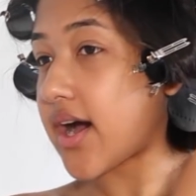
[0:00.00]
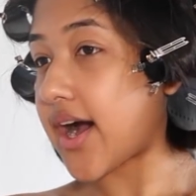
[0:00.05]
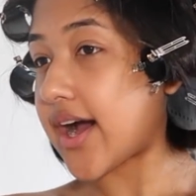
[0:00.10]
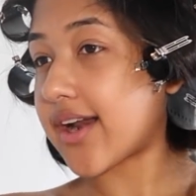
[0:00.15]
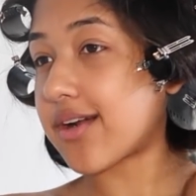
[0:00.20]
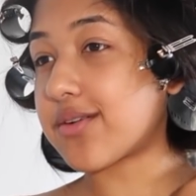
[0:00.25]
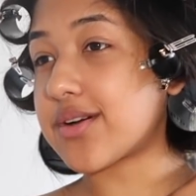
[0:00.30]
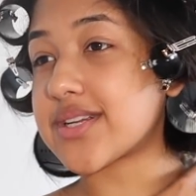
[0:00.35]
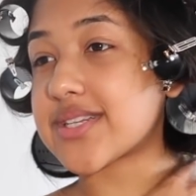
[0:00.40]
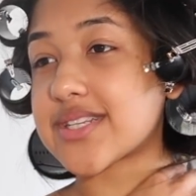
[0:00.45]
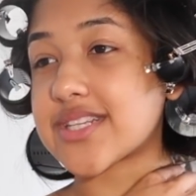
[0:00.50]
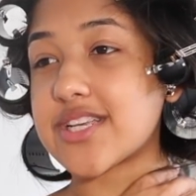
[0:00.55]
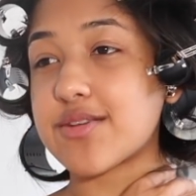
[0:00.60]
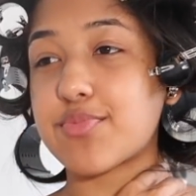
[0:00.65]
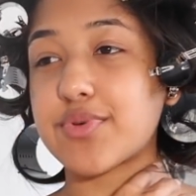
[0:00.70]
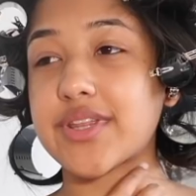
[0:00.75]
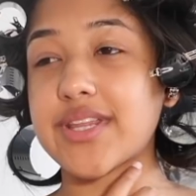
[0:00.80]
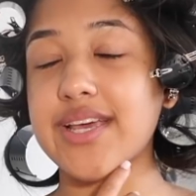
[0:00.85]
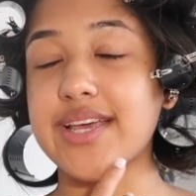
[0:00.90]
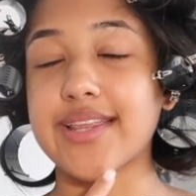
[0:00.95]
I don't want to sleep
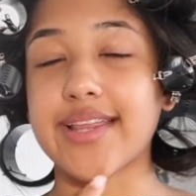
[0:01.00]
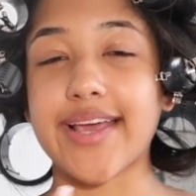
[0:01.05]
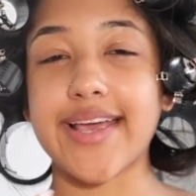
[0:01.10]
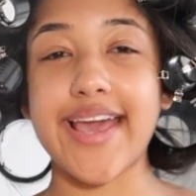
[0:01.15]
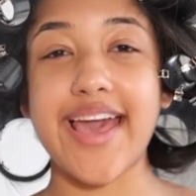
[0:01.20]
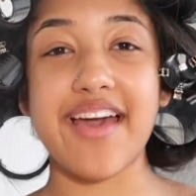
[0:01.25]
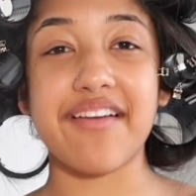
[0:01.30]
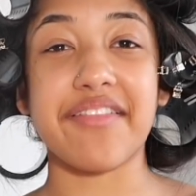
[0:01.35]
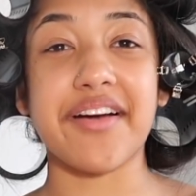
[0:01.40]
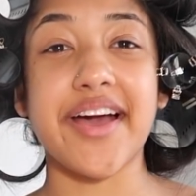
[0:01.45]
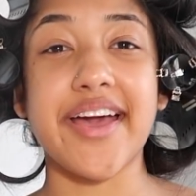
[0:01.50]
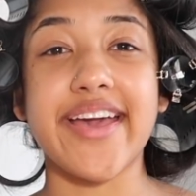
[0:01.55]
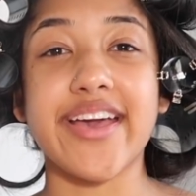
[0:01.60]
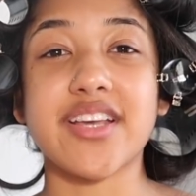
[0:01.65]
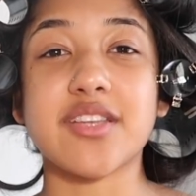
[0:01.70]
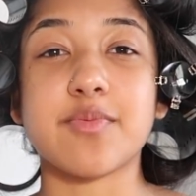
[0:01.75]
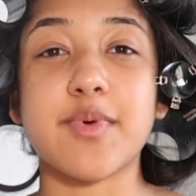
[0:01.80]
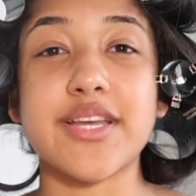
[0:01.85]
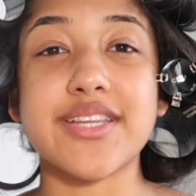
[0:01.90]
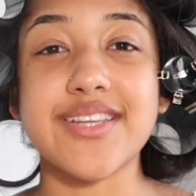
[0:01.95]
with it and like have high
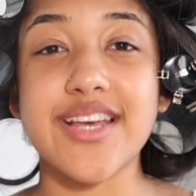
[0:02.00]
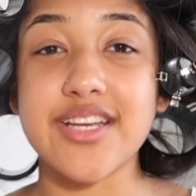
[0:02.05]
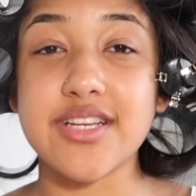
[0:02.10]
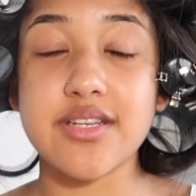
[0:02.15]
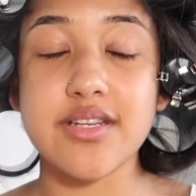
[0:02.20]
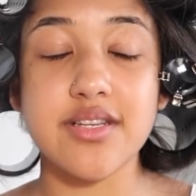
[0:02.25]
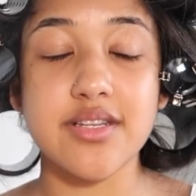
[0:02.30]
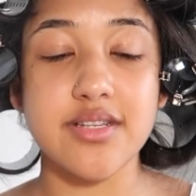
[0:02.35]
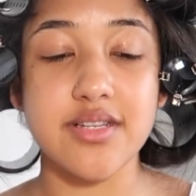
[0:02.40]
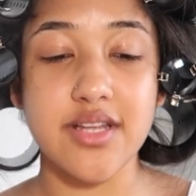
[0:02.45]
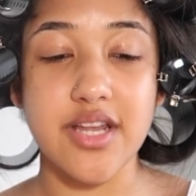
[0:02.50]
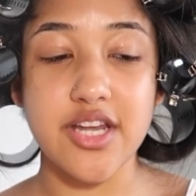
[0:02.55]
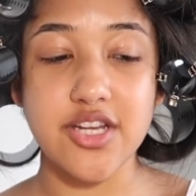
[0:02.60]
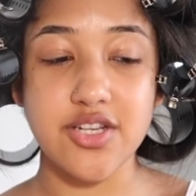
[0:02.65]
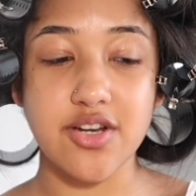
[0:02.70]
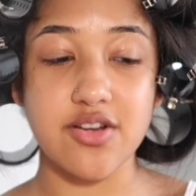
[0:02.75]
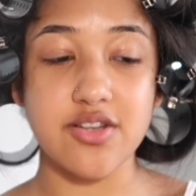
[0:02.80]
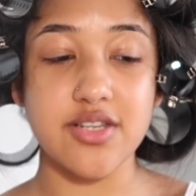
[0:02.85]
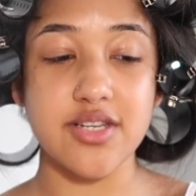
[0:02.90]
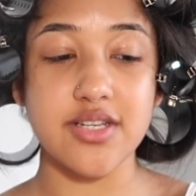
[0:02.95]
expectations and then it
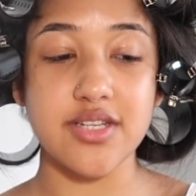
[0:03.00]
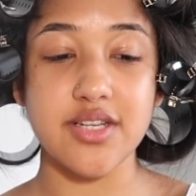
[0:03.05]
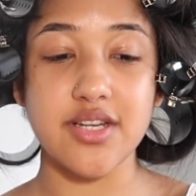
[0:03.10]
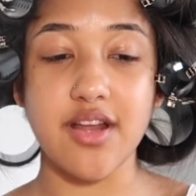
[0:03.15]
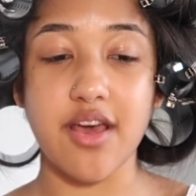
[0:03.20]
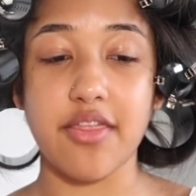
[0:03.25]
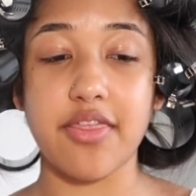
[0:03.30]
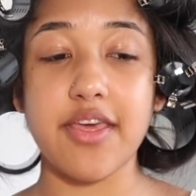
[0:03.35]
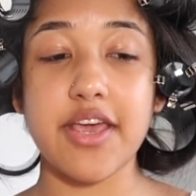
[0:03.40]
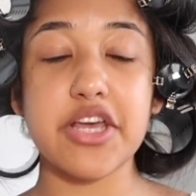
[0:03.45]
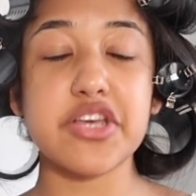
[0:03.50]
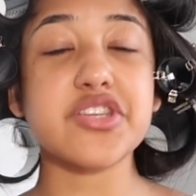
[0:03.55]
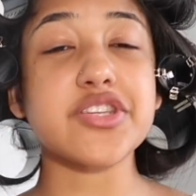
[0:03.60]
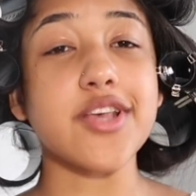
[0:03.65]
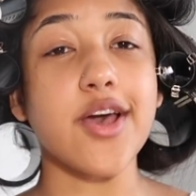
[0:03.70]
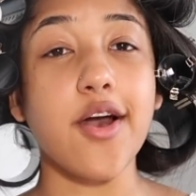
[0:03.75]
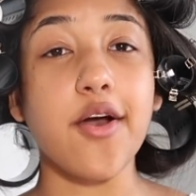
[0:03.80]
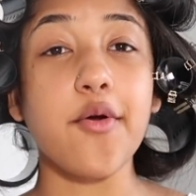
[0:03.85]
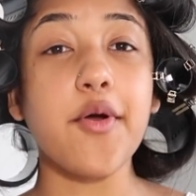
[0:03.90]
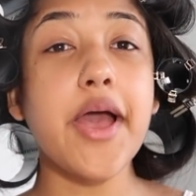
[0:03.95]
turns into nothing.
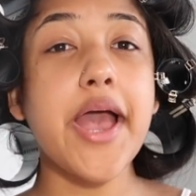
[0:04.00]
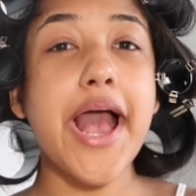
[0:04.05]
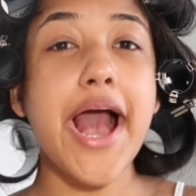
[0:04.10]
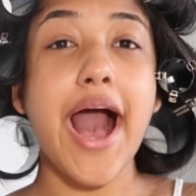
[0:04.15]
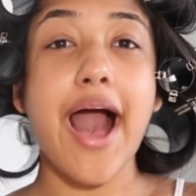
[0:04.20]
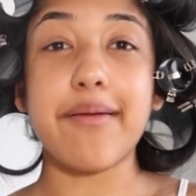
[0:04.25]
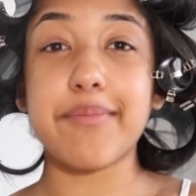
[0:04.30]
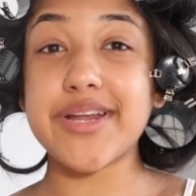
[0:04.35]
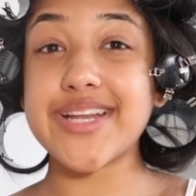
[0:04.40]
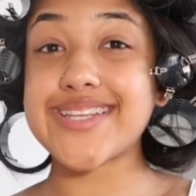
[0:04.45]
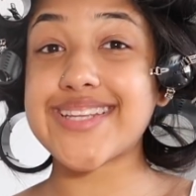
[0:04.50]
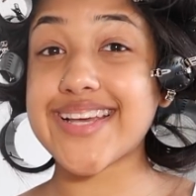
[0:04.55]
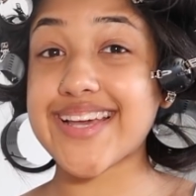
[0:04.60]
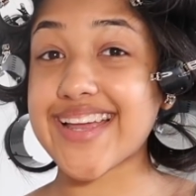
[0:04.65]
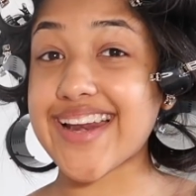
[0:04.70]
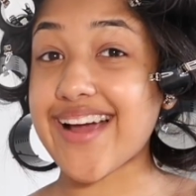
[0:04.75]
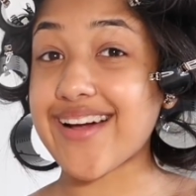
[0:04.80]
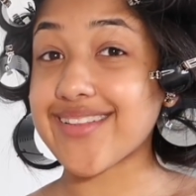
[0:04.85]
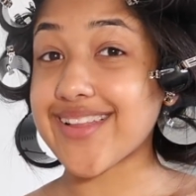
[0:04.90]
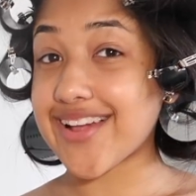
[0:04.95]
So I'm going to take
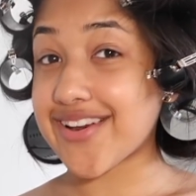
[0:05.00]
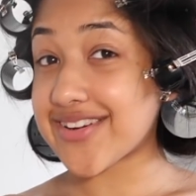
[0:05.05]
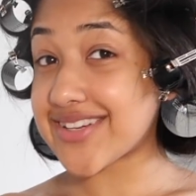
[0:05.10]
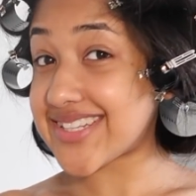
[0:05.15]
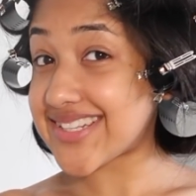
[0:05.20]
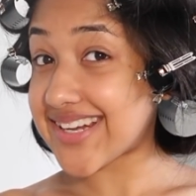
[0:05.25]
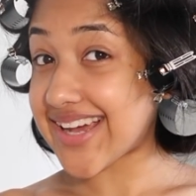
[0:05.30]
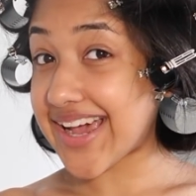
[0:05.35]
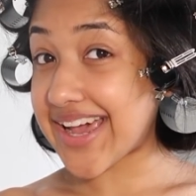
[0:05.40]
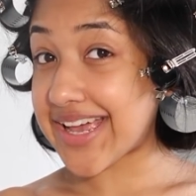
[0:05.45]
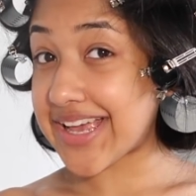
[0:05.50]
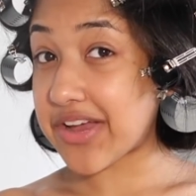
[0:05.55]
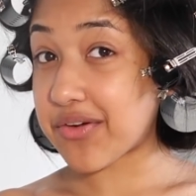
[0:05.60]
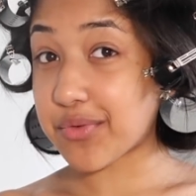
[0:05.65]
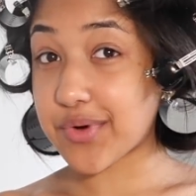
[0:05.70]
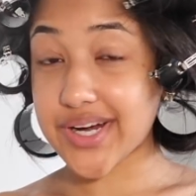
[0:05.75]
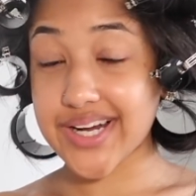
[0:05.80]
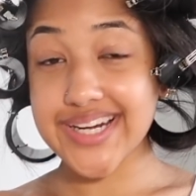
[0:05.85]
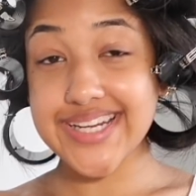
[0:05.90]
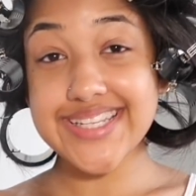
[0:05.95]
it out later tonight and
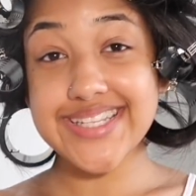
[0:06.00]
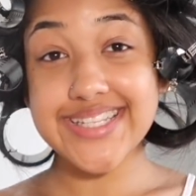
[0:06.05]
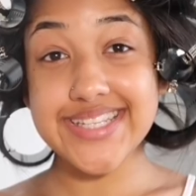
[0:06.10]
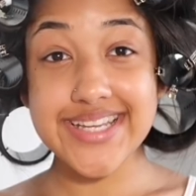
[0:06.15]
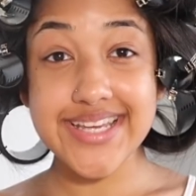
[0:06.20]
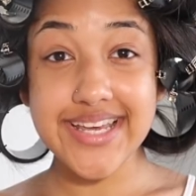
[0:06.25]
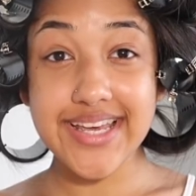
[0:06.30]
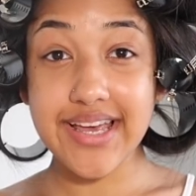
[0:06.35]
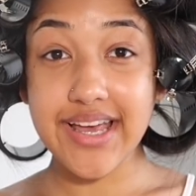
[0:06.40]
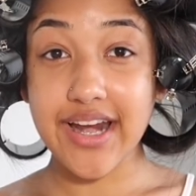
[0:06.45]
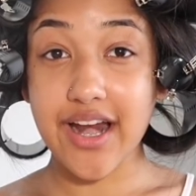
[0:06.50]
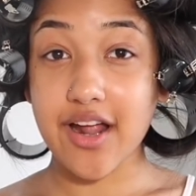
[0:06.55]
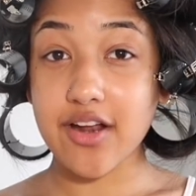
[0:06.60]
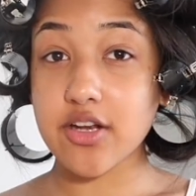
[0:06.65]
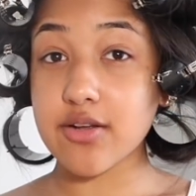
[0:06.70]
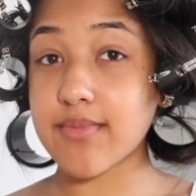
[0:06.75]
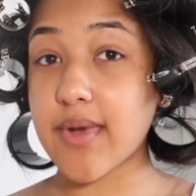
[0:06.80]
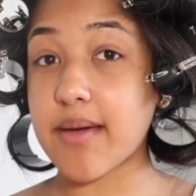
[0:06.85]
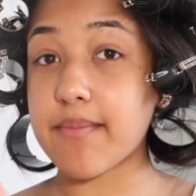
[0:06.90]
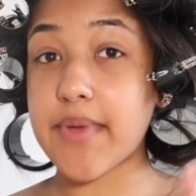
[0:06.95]
we're going to see and I'll
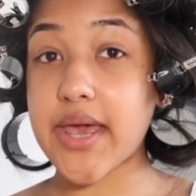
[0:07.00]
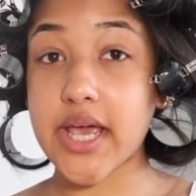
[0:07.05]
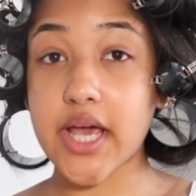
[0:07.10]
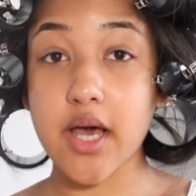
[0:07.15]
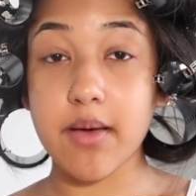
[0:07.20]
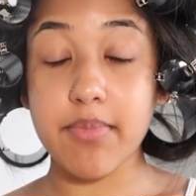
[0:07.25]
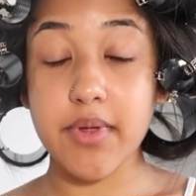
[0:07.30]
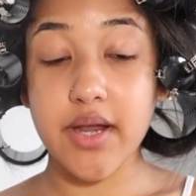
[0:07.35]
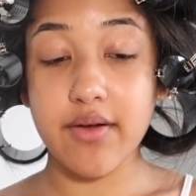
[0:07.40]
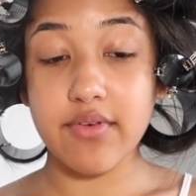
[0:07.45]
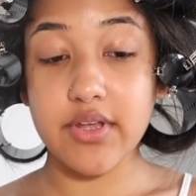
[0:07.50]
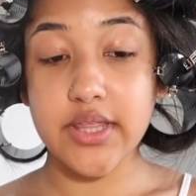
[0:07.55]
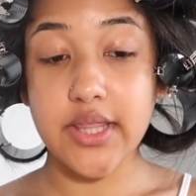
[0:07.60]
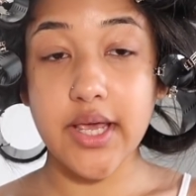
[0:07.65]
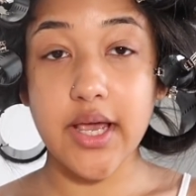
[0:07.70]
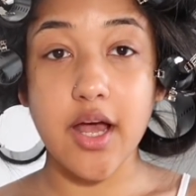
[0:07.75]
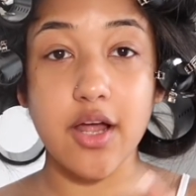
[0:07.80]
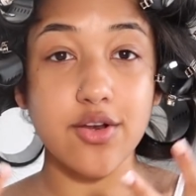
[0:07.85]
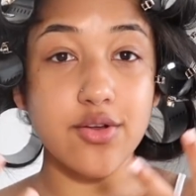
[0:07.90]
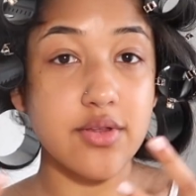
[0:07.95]
do my makeup and
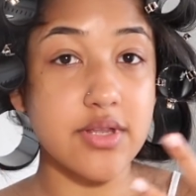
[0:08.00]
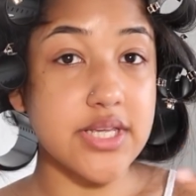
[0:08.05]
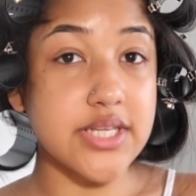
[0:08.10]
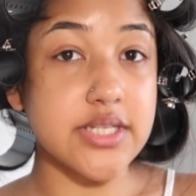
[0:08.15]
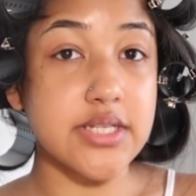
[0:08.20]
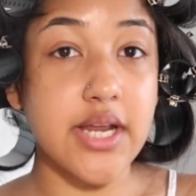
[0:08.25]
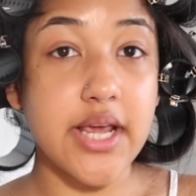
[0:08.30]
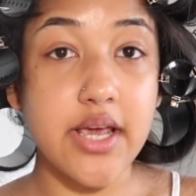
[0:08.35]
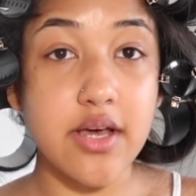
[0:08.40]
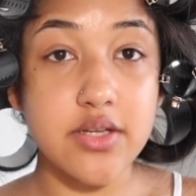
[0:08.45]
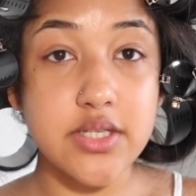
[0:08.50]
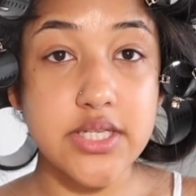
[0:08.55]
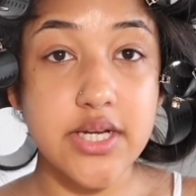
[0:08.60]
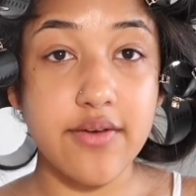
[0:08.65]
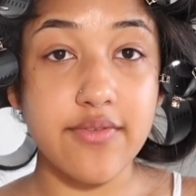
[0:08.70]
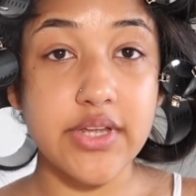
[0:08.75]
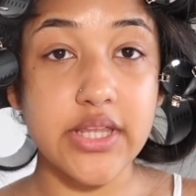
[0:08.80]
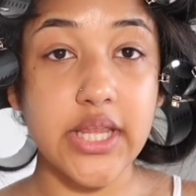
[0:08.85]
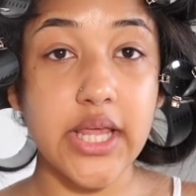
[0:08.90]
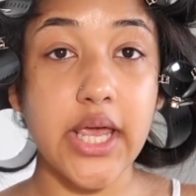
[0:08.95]
everything. I'll do these nails and
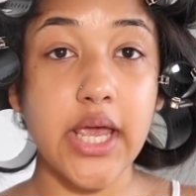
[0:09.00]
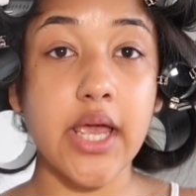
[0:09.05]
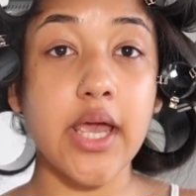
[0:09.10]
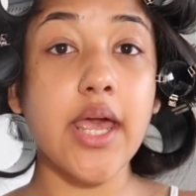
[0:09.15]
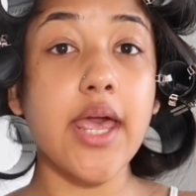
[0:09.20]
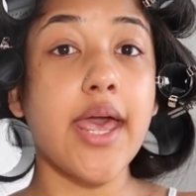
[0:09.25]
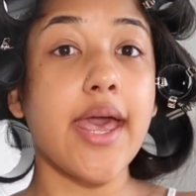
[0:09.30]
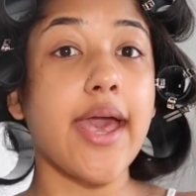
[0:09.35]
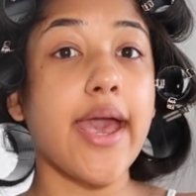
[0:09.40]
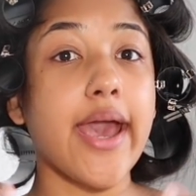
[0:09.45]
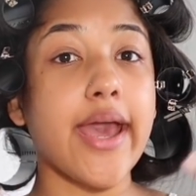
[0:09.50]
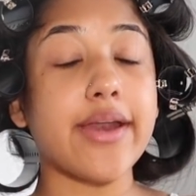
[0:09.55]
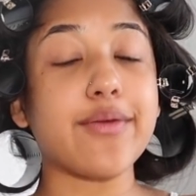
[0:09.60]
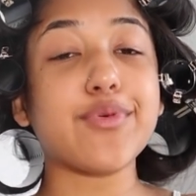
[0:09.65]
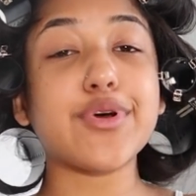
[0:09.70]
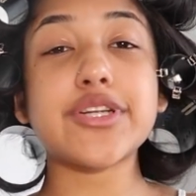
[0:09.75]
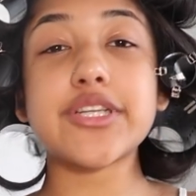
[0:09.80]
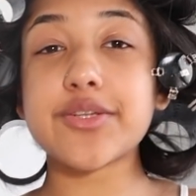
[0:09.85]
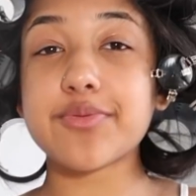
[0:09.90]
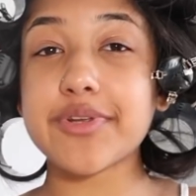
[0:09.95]
everything and
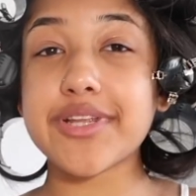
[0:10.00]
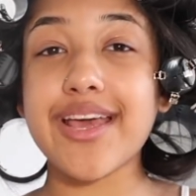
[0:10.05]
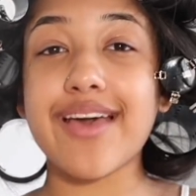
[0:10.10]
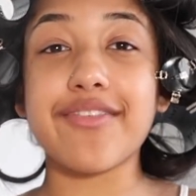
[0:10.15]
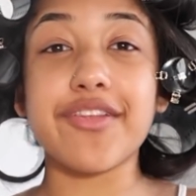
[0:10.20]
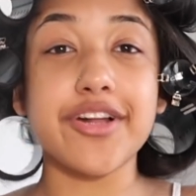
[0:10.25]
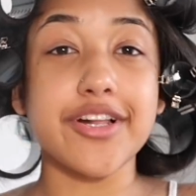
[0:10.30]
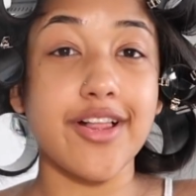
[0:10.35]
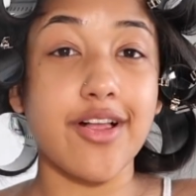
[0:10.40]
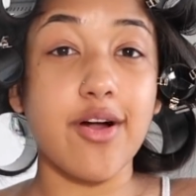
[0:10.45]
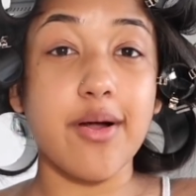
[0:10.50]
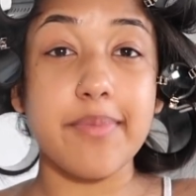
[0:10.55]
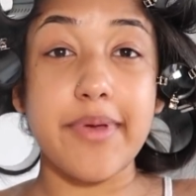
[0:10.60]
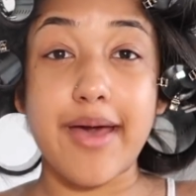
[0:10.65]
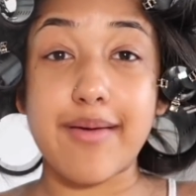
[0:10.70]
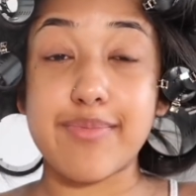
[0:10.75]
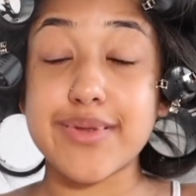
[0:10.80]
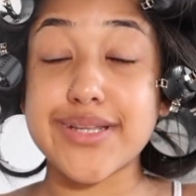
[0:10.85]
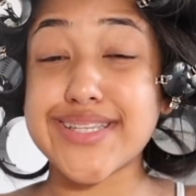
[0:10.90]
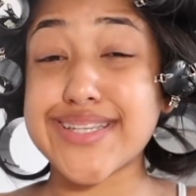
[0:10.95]
we'll just really have the glow up
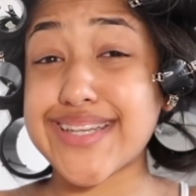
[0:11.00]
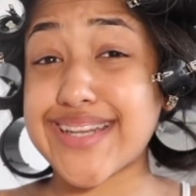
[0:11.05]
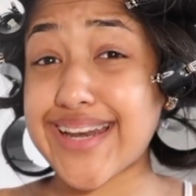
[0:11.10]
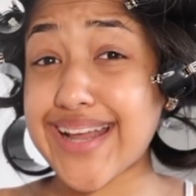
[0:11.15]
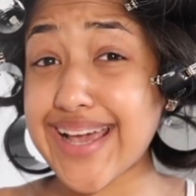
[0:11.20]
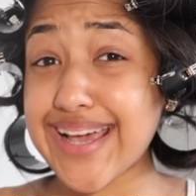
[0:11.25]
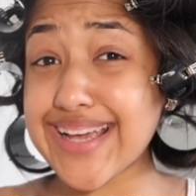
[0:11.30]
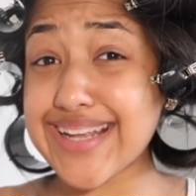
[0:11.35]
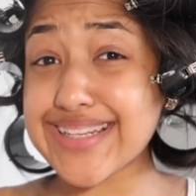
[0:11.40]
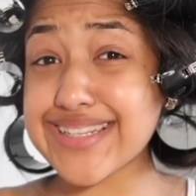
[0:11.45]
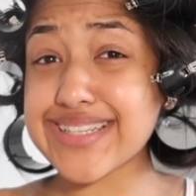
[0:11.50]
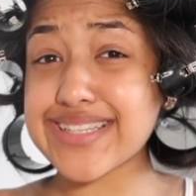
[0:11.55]
happen tonight.